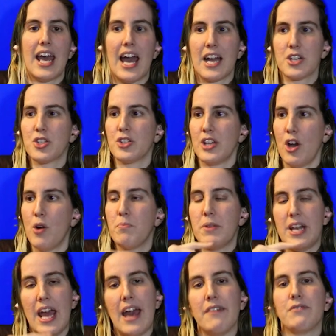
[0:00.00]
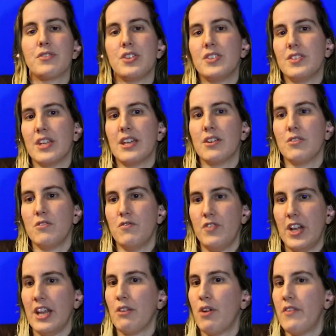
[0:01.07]
actually open every single
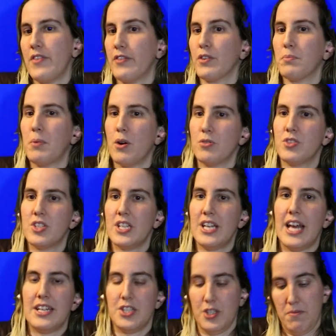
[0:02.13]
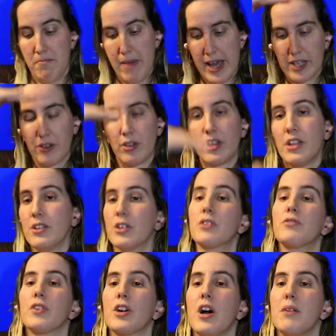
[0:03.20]
video I've ever posted and just manually
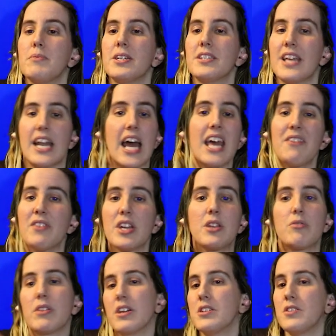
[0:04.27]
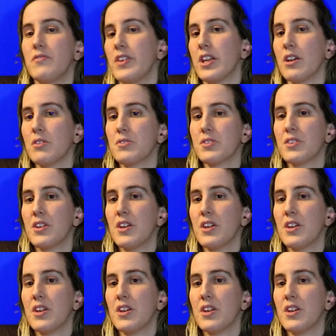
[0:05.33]
look for comments. And I have like 300 videos.